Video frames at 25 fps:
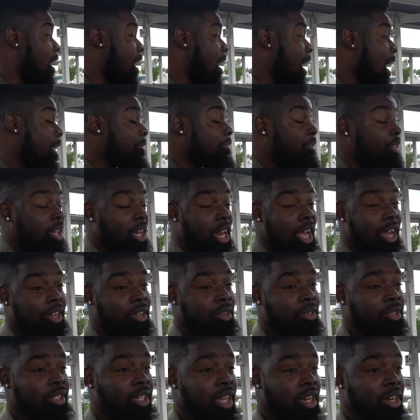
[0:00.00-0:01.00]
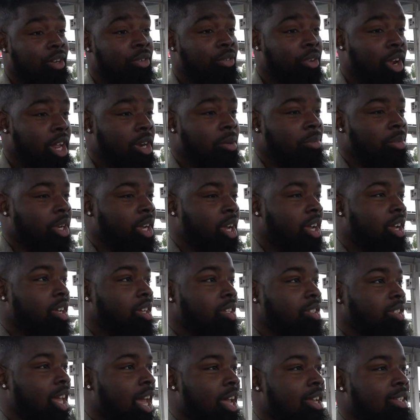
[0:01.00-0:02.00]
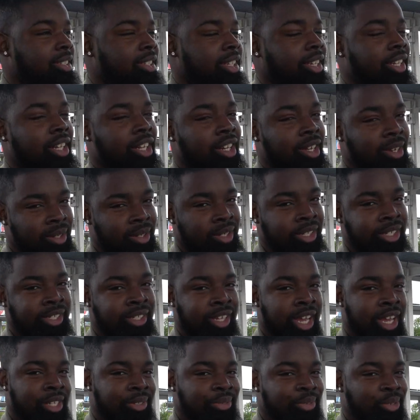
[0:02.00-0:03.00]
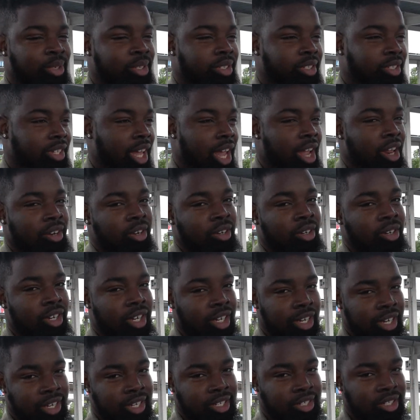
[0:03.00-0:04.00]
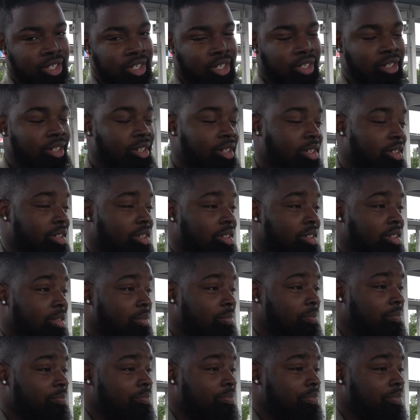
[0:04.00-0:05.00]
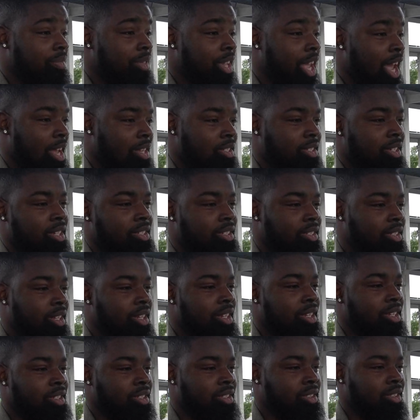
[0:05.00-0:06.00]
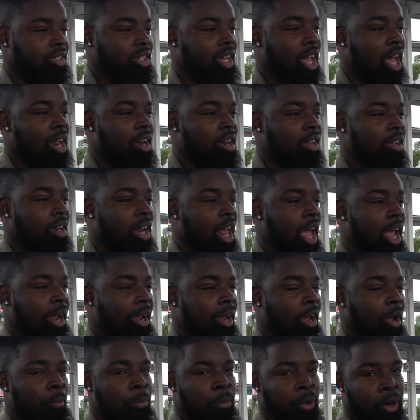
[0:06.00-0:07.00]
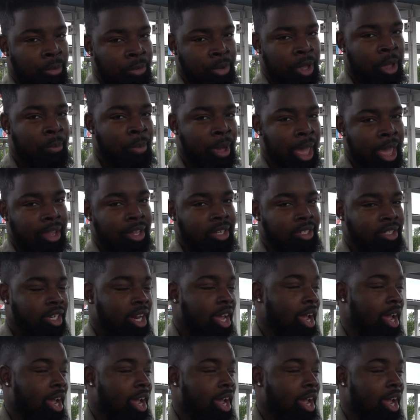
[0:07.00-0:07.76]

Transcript: I feel like it was underrated because SE literally stands for Standard Edition. SXT is kind of like a premium package.